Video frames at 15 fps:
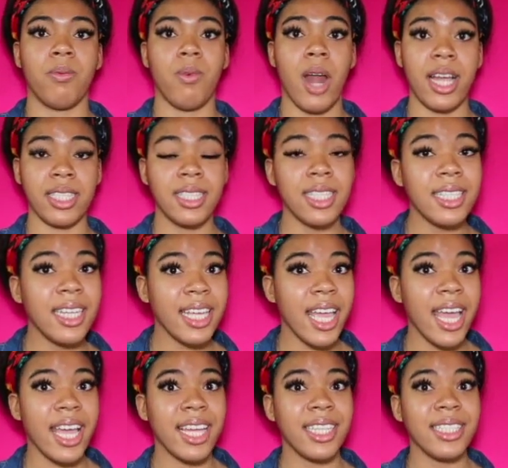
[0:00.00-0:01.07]
Rocsi
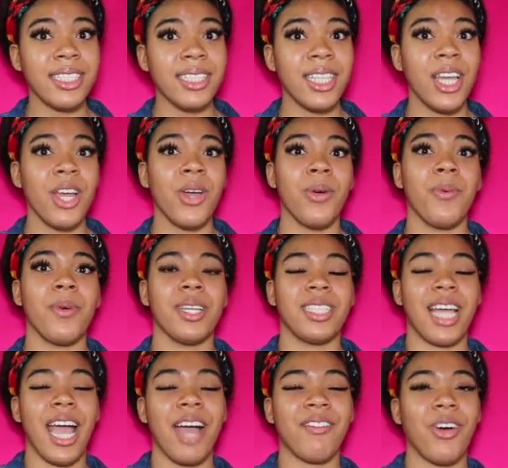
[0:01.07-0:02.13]
Diaz,
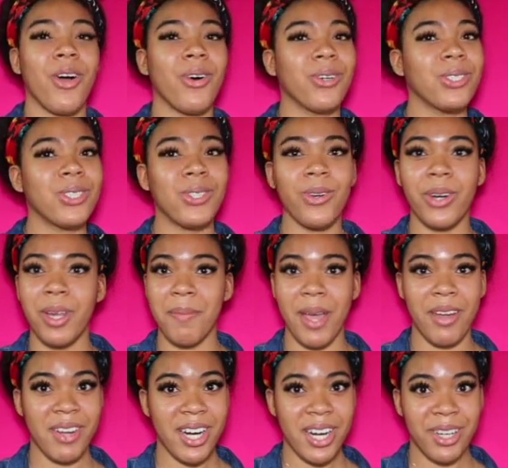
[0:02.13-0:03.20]
which I have a whole story
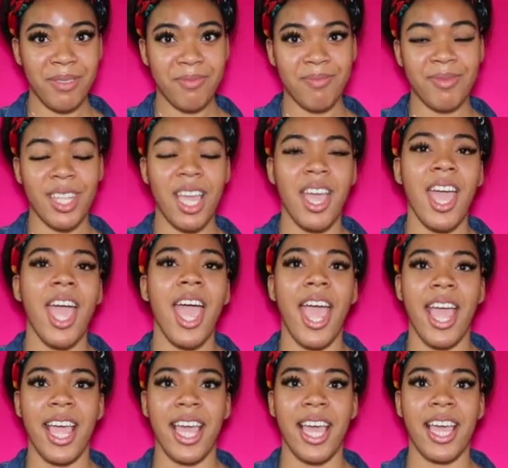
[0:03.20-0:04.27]
about her,
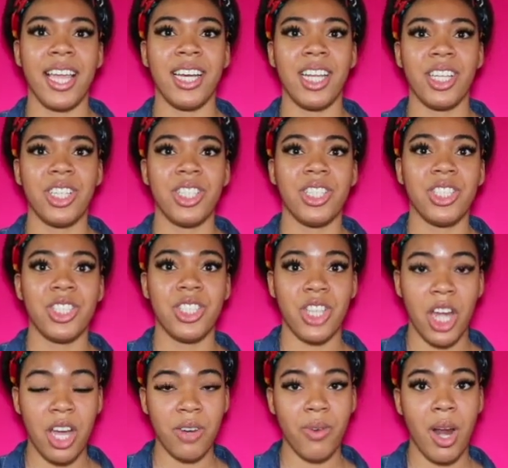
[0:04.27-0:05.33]
and
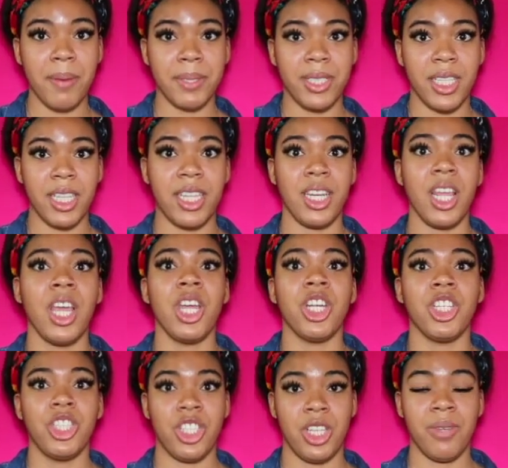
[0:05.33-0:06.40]
Sean
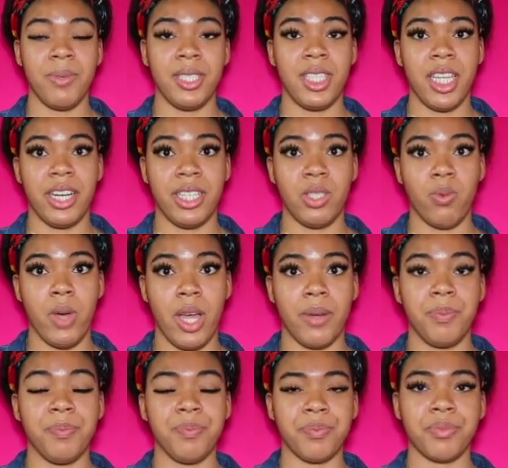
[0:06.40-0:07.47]
Robinson, she was there as
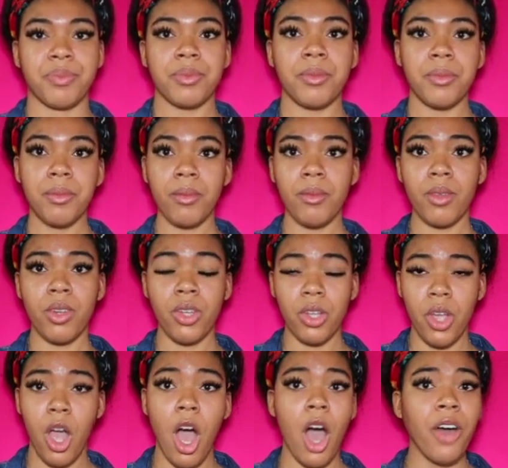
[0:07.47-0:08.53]
well.
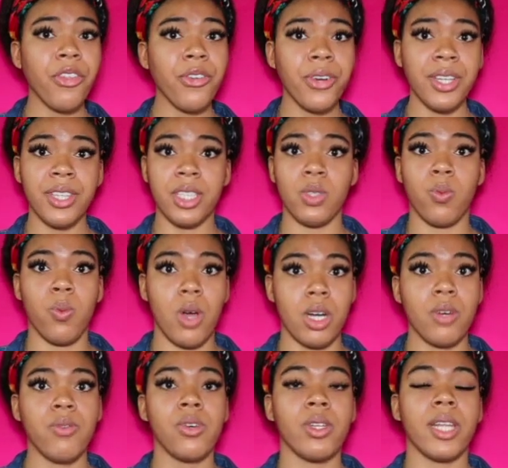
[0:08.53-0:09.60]
All three of these
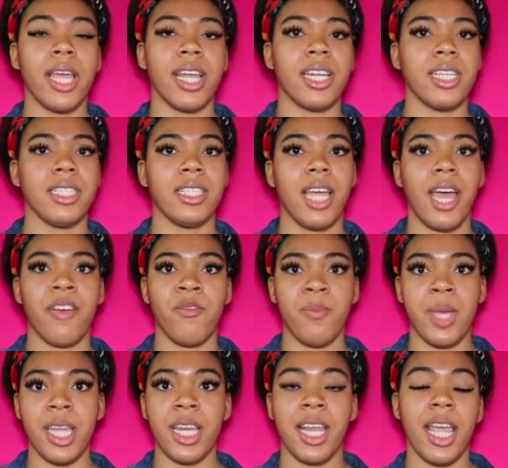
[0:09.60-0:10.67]
wonderful ladies have
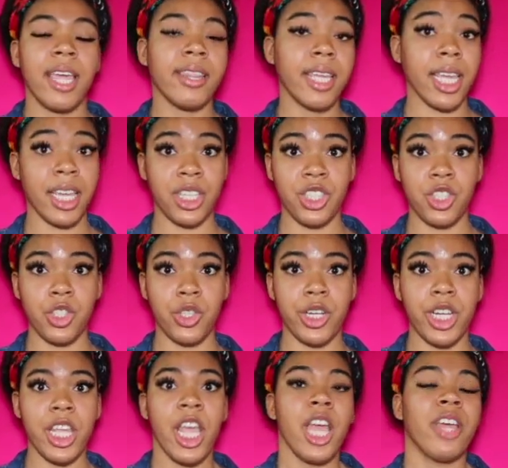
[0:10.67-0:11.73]
been in the
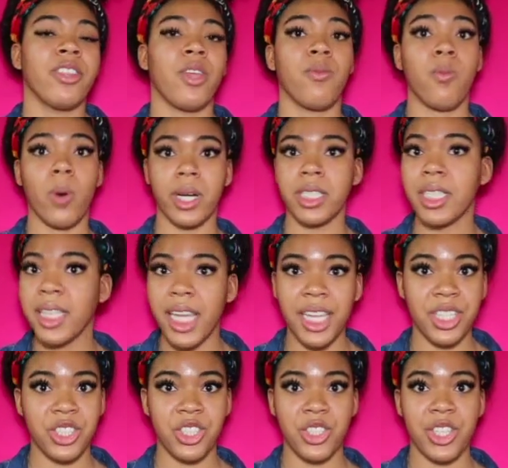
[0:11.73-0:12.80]
industry, they've worked in the
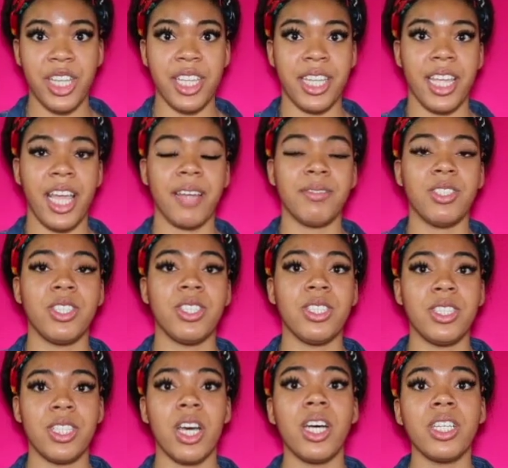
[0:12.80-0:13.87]
industry, and they have
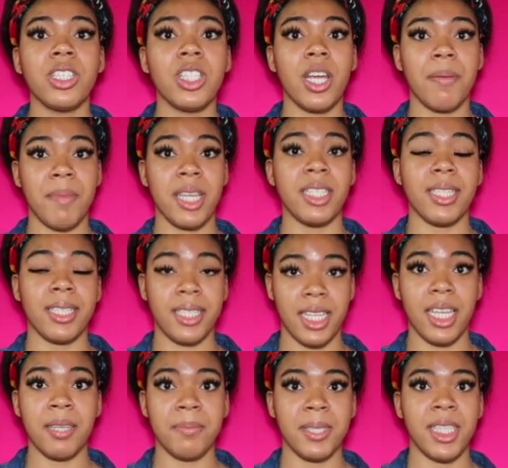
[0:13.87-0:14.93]
such amazing
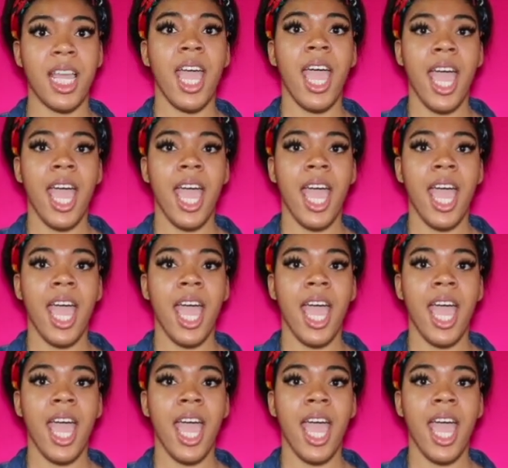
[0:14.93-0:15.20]
tips.